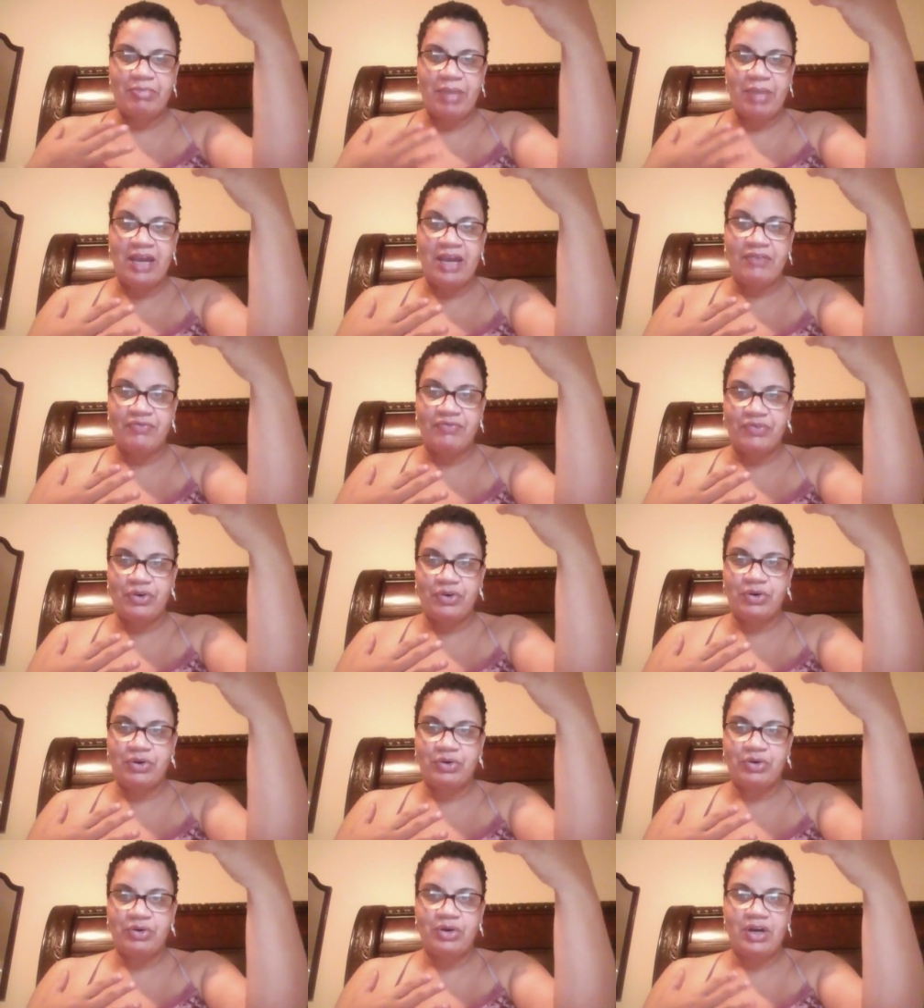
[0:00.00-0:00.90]

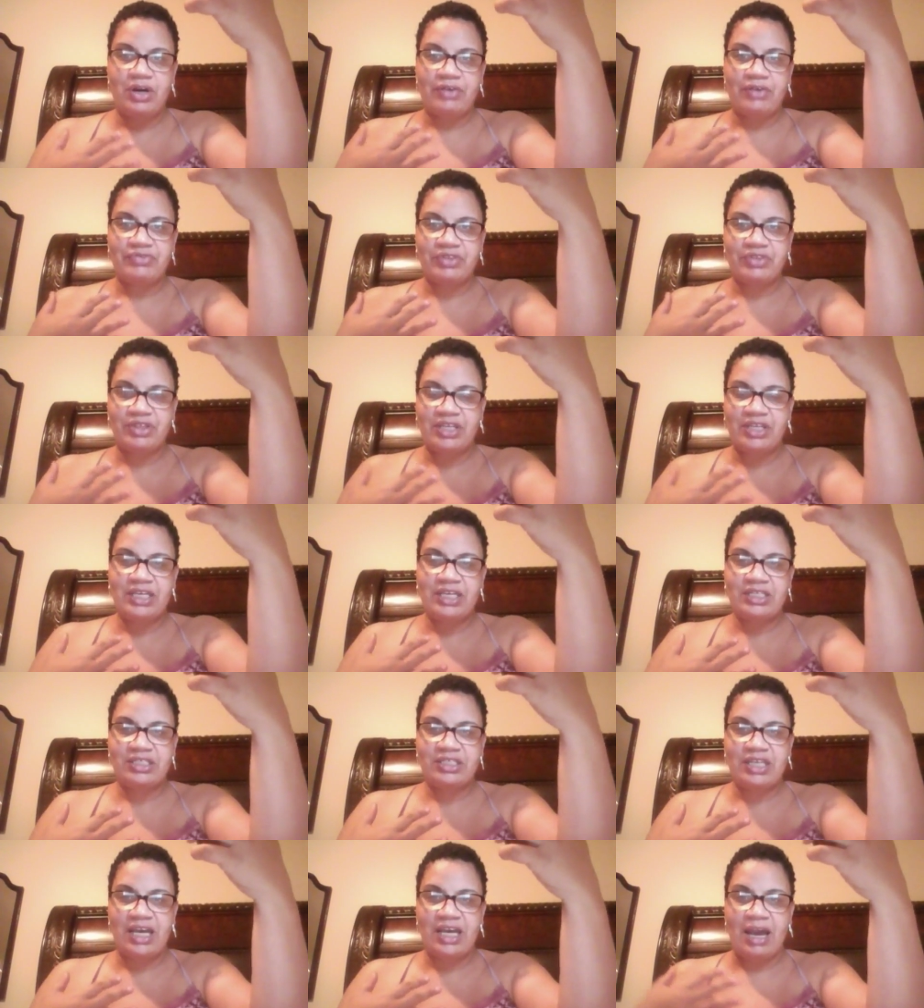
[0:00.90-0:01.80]
mindful of the
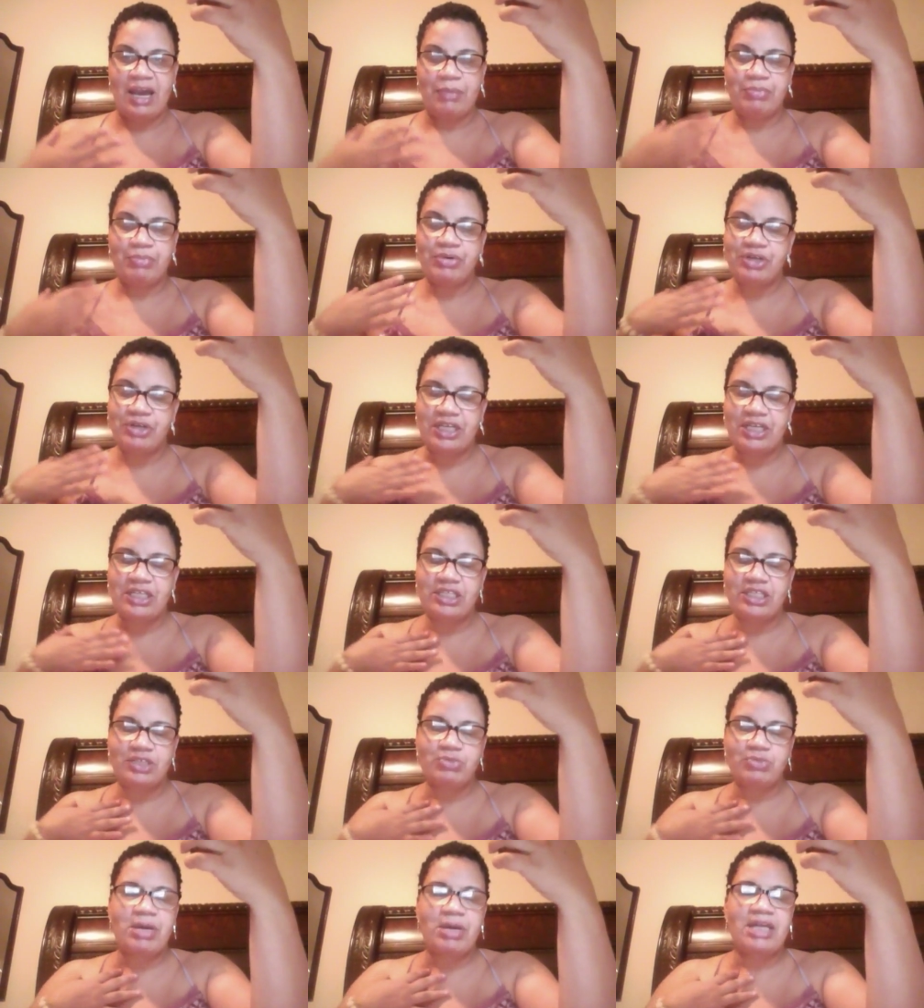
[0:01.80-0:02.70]
things that I put
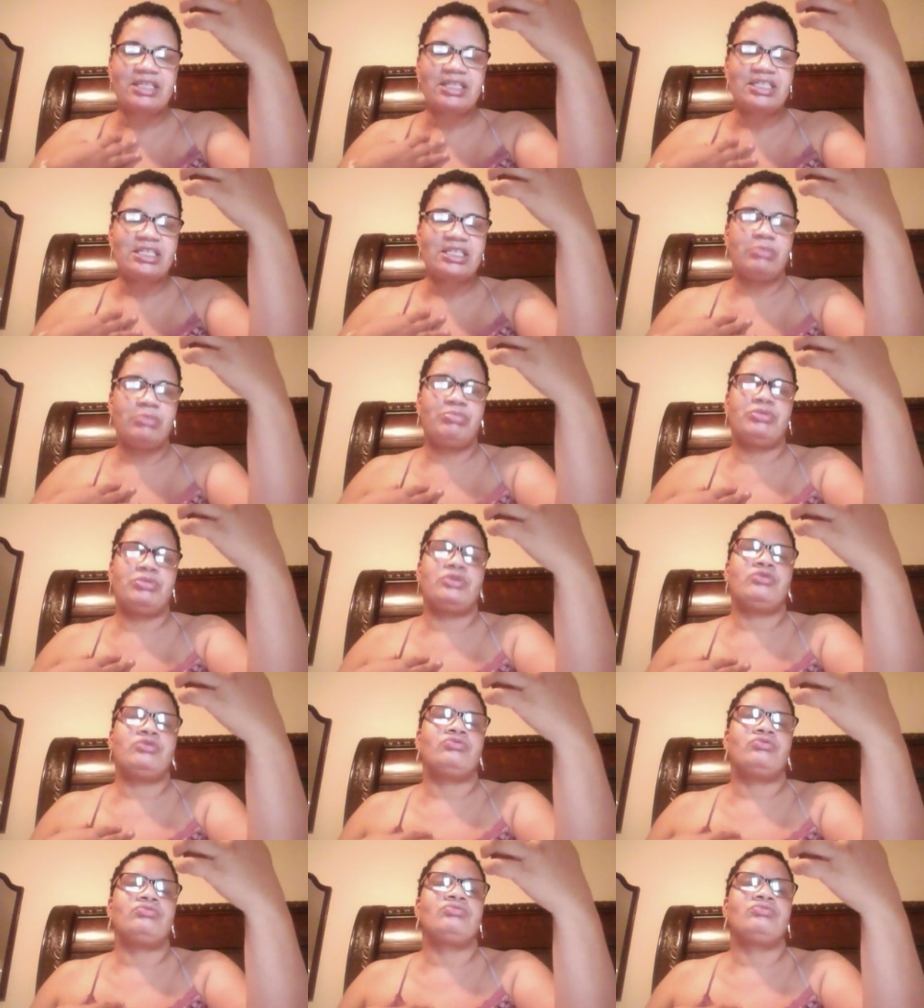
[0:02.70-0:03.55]
into my temple.